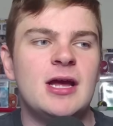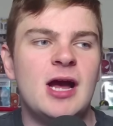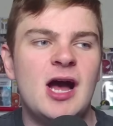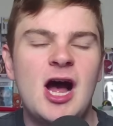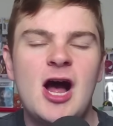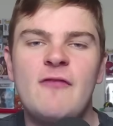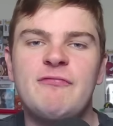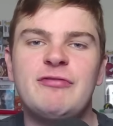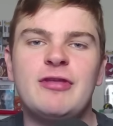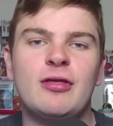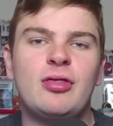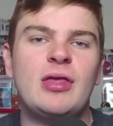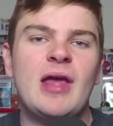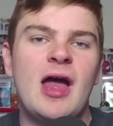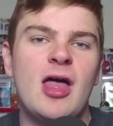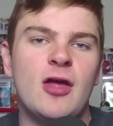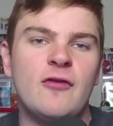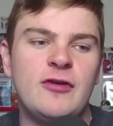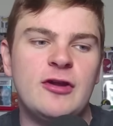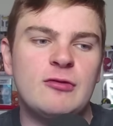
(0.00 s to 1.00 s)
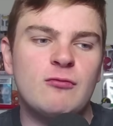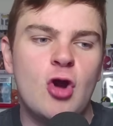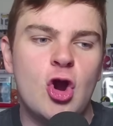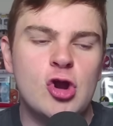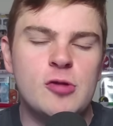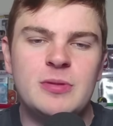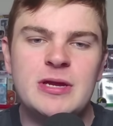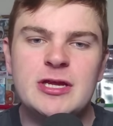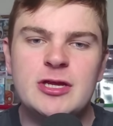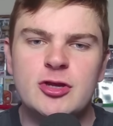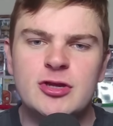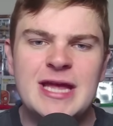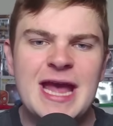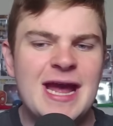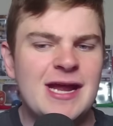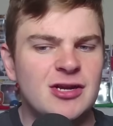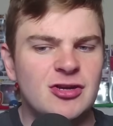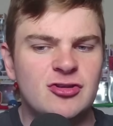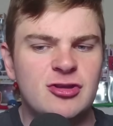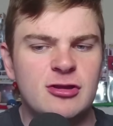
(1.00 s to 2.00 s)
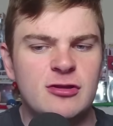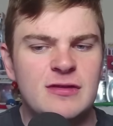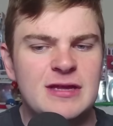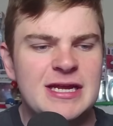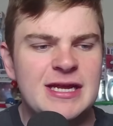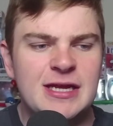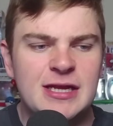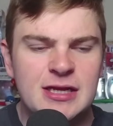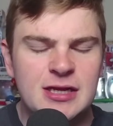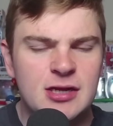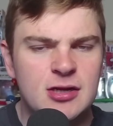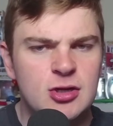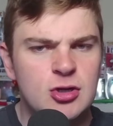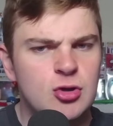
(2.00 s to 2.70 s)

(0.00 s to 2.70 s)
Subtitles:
After Sullivan Roby, you get into the,